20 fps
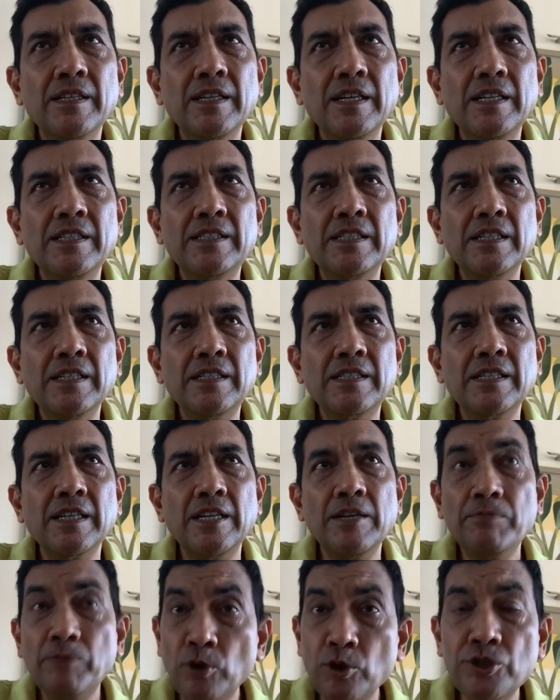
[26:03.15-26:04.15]
it's it's an
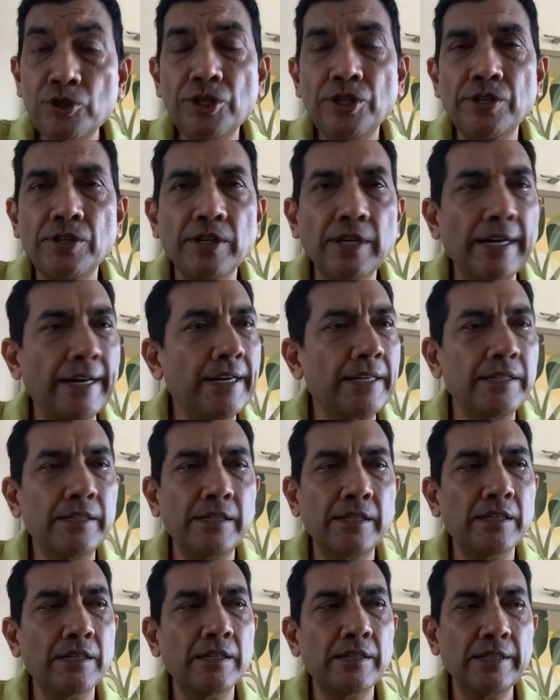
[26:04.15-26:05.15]
emotion and
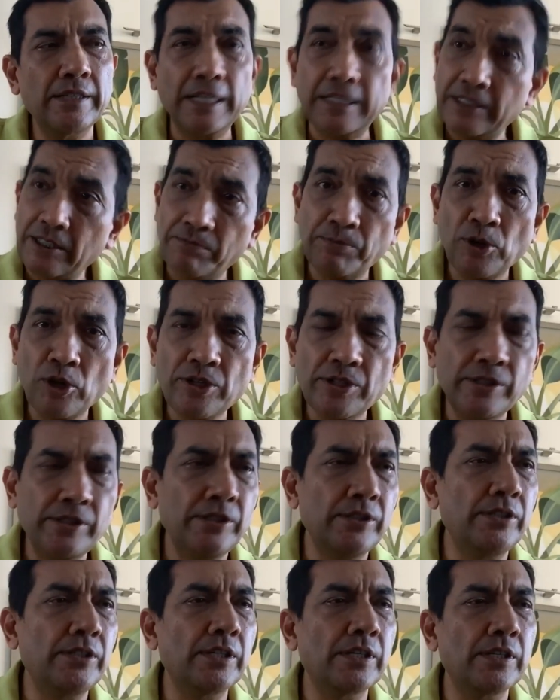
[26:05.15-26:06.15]
that's important
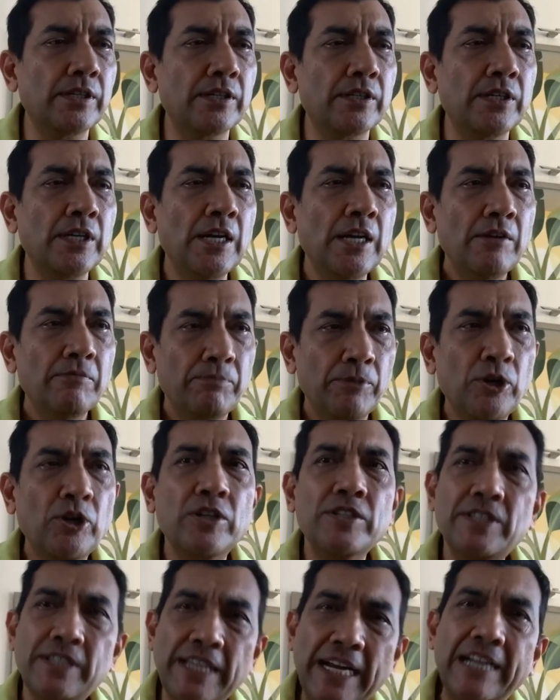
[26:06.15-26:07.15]

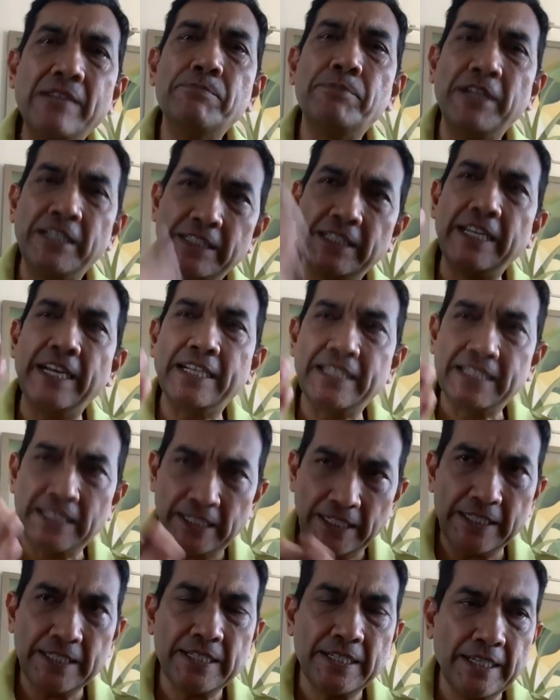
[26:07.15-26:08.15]
because that brings in
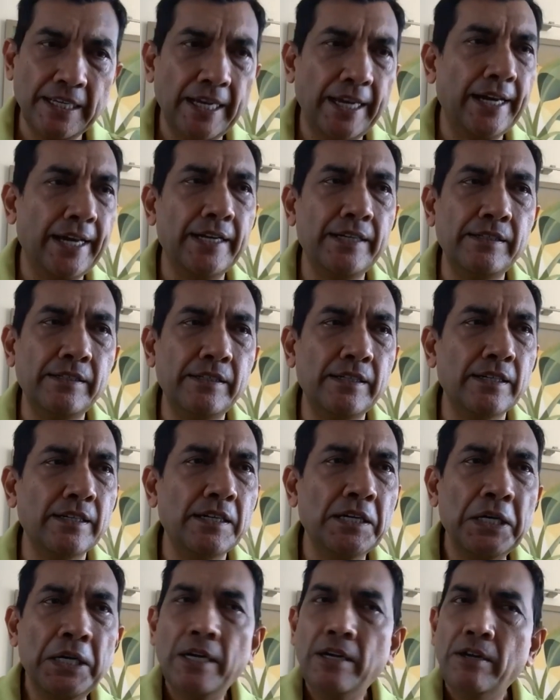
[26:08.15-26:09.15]
excellence and
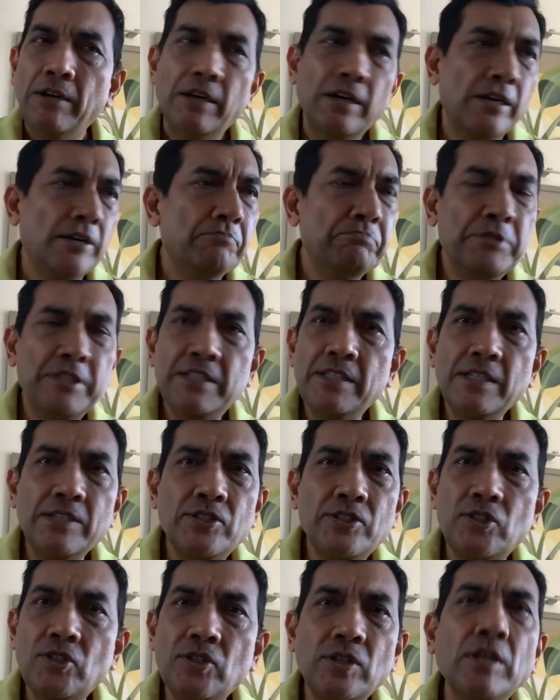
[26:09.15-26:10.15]
business
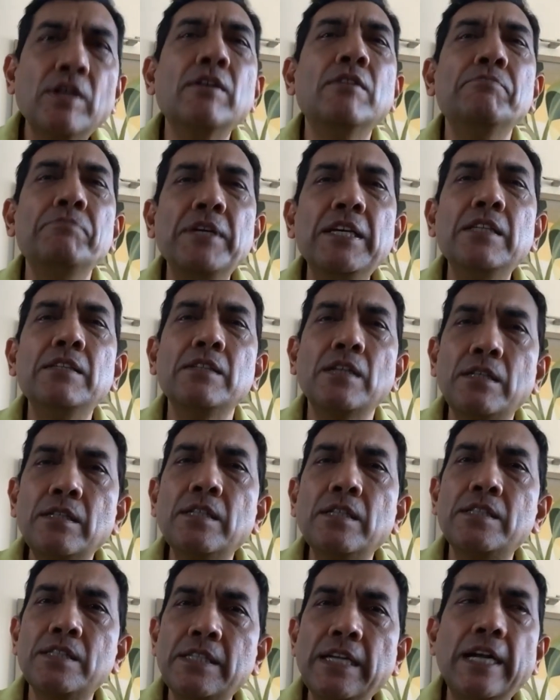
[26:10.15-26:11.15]
means
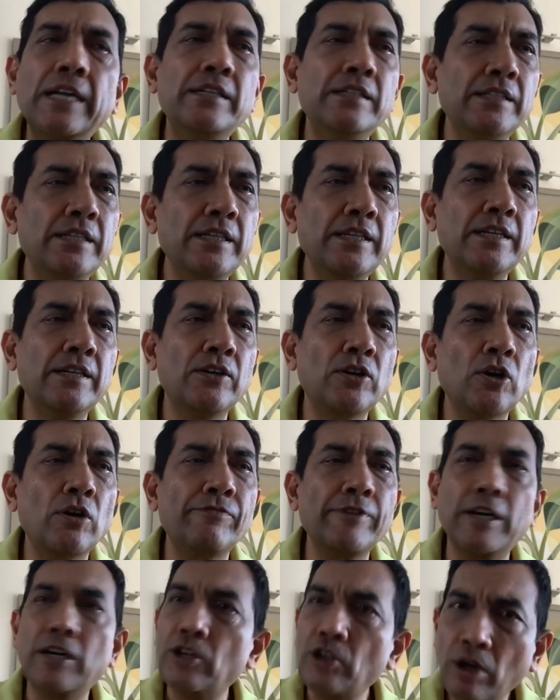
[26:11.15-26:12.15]
understanding of
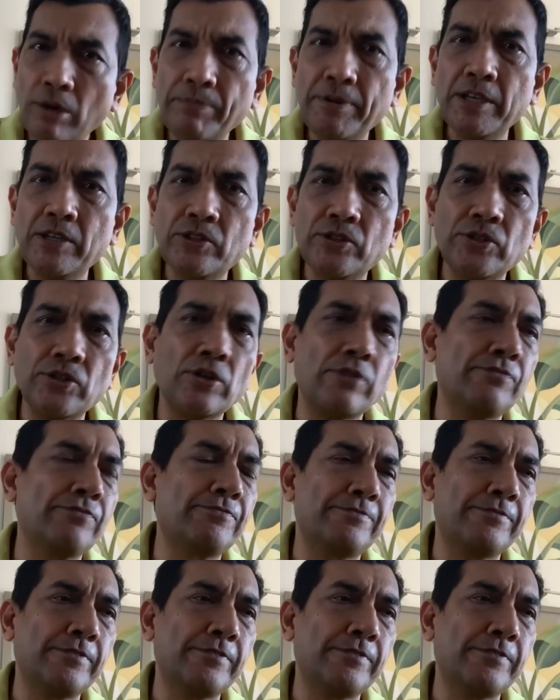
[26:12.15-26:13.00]
economics of